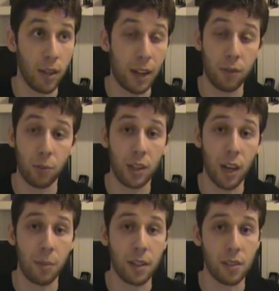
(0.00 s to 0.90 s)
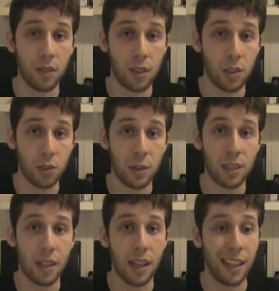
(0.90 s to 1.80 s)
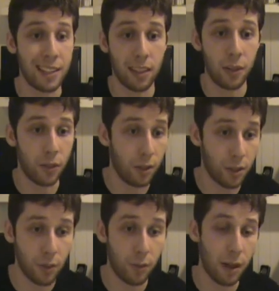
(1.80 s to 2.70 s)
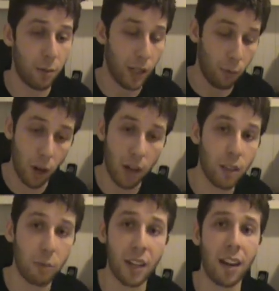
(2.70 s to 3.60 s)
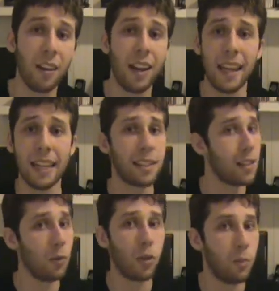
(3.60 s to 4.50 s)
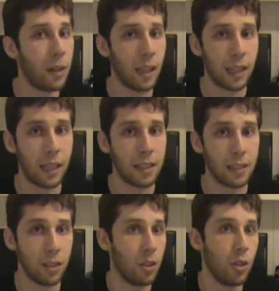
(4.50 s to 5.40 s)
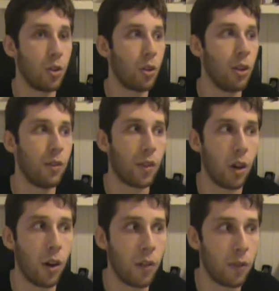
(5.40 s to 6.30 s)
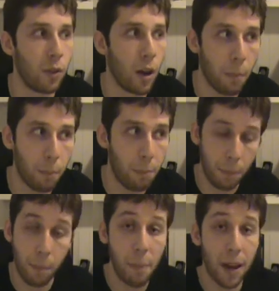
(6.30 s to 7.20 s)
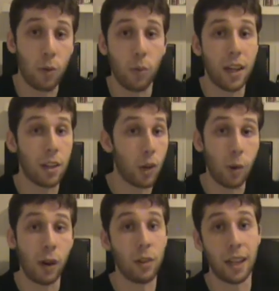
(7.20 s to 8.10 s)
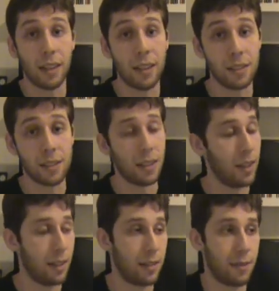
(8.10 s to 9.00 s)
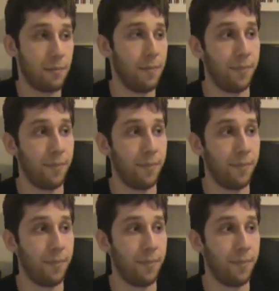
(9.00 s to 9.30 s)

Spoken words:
have to retire because of his injuries, let's say in a few years from now when he wanted to retire, it still would have been like this. You couldn't have gone for a better way to go out like this. It